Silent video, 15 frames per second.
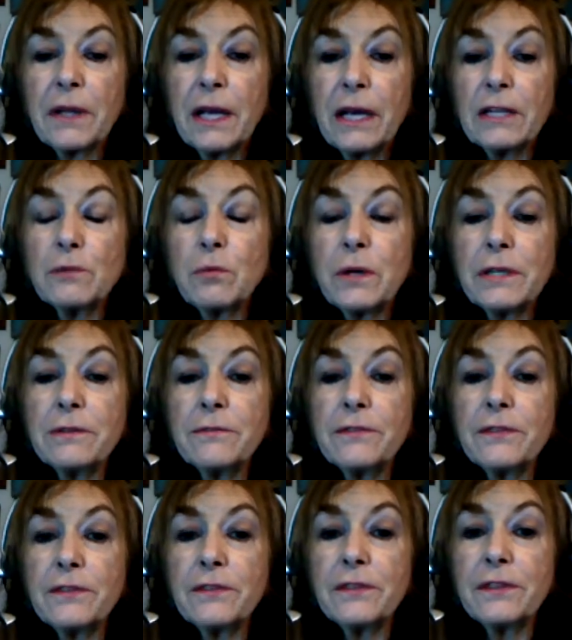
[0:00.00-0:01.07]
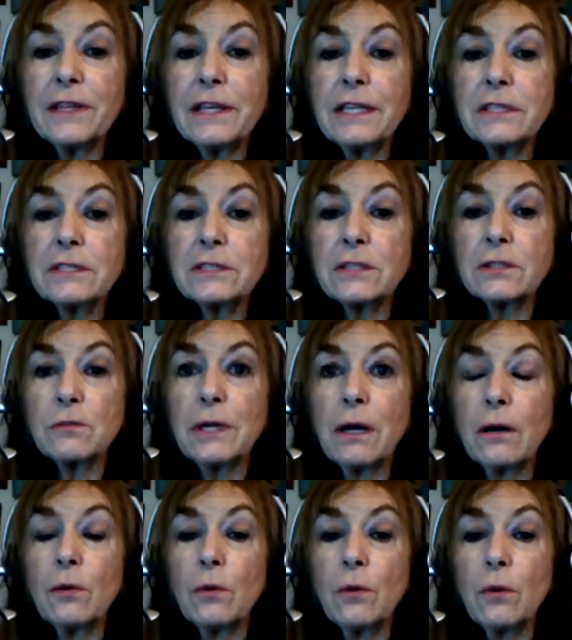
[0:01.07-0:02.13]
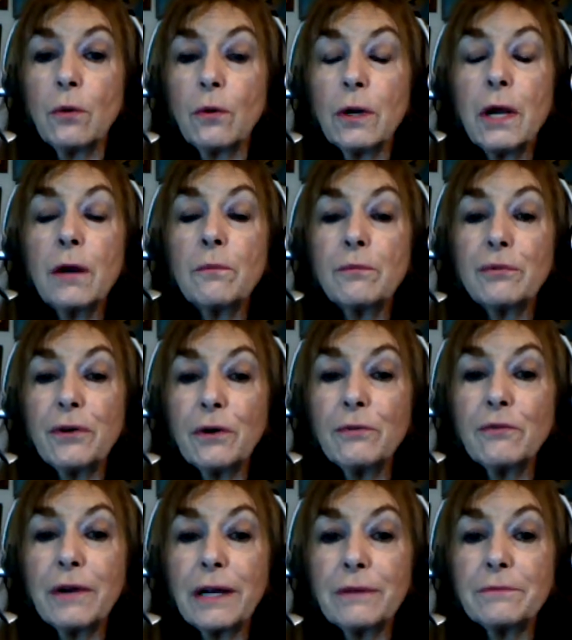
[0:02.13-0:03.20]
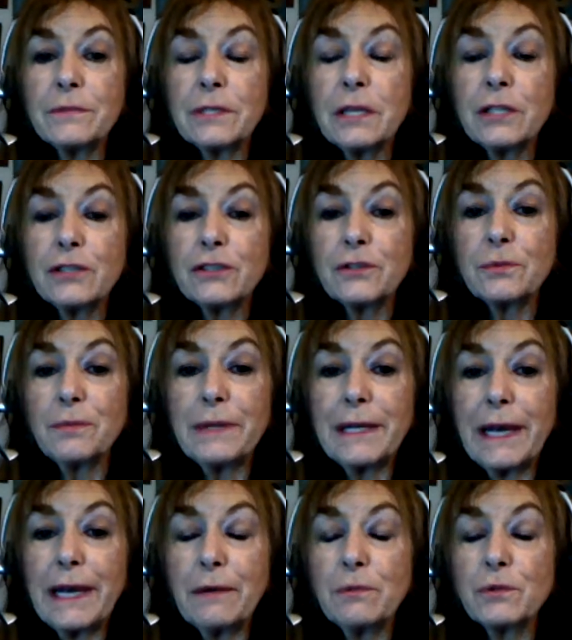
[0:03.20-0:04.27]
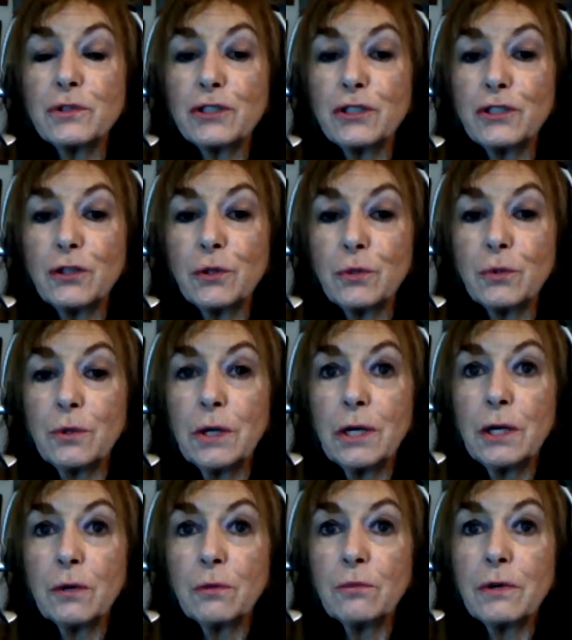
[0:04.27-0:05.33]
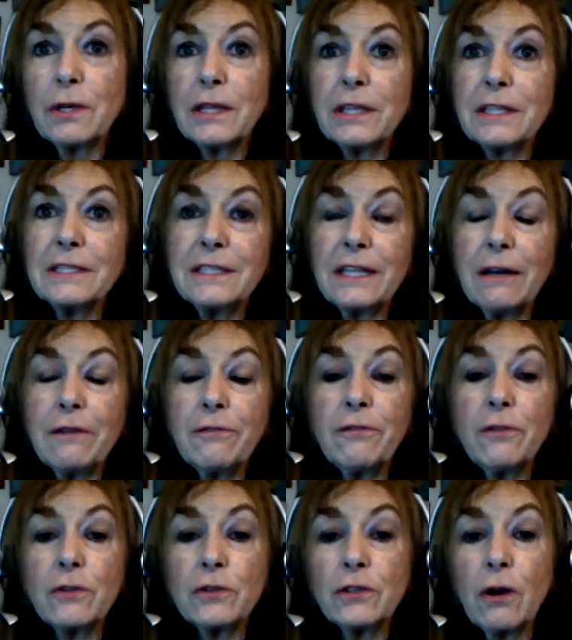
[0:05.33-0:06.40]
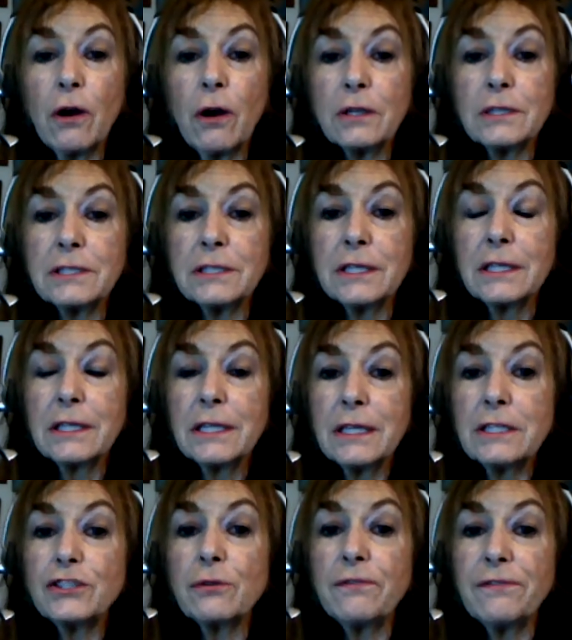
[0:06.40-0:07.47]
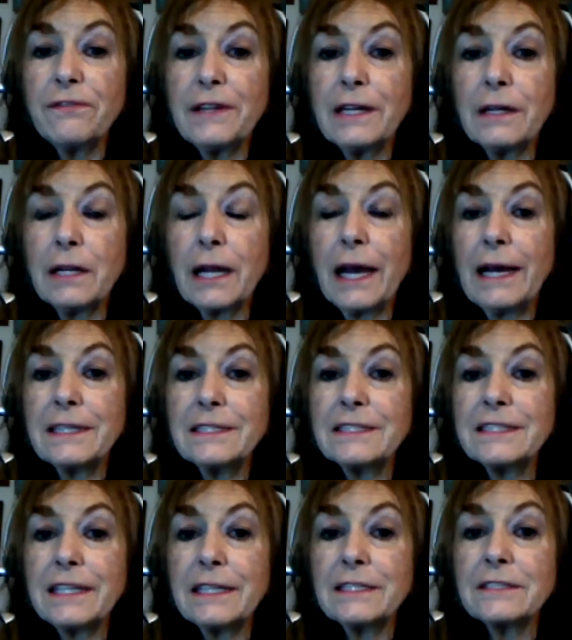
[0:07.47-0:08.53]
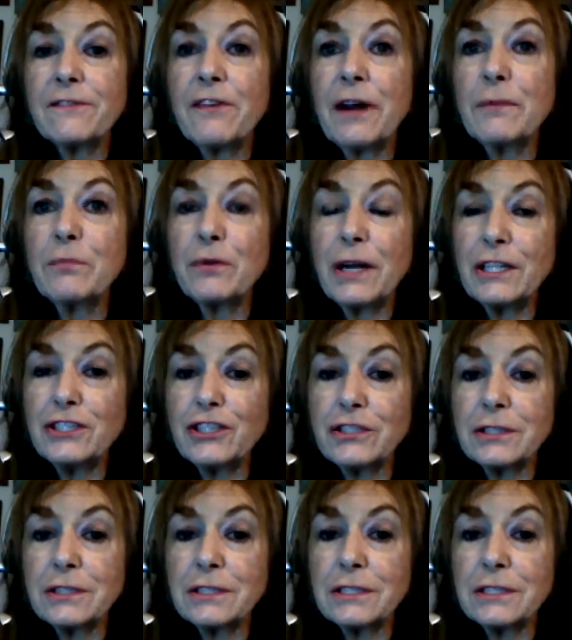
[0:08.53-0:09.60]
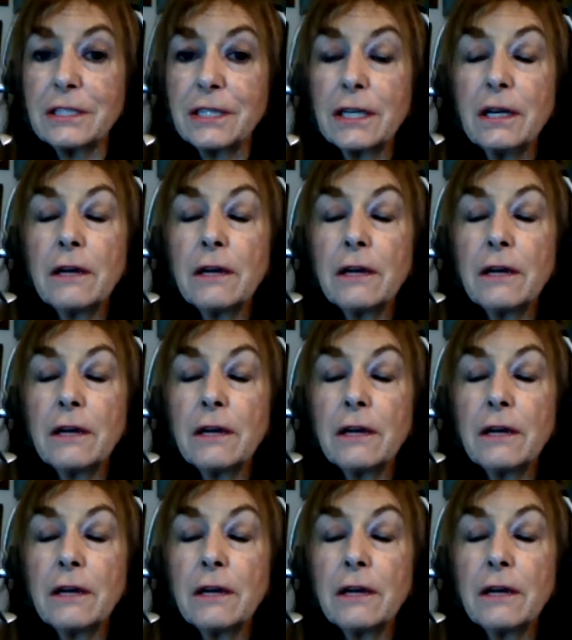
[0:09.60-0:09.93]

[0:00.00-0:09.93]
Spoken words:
And one of the things that we are all programmed to be able to do, whether deaf or not, is to feel and sense vibrations.